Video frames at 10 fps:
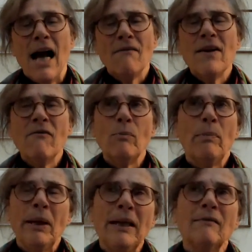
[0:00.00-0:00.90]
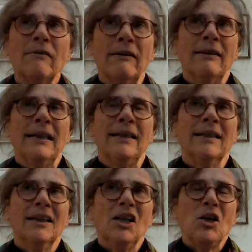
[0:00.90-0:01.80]
I've never been very
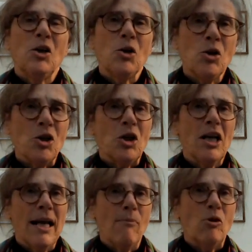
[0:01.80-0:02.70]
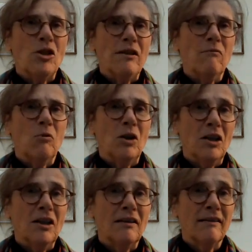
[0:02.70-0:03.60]
good at collaborative
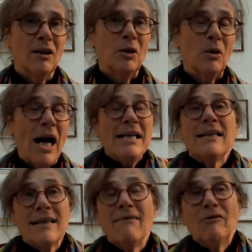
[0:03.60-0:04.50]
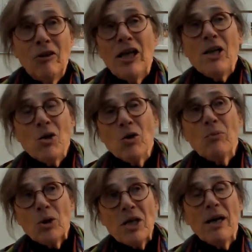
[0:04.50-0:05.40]
work, though I did have a very
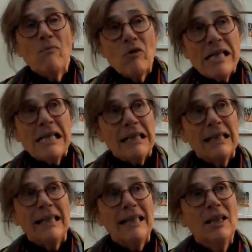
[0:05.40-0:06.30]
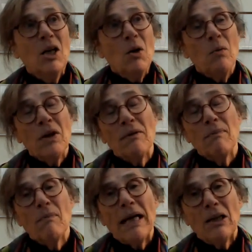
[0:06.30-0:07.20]
enjoyable time recently
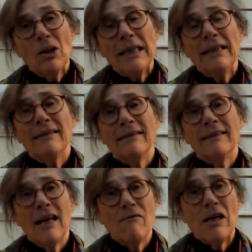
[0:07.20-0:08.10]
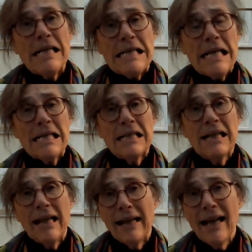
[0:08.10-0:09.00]
with my colleague at the Life Writing Centre,
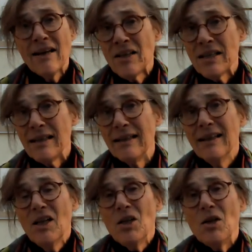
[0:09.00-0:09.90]
Kate Kennedy,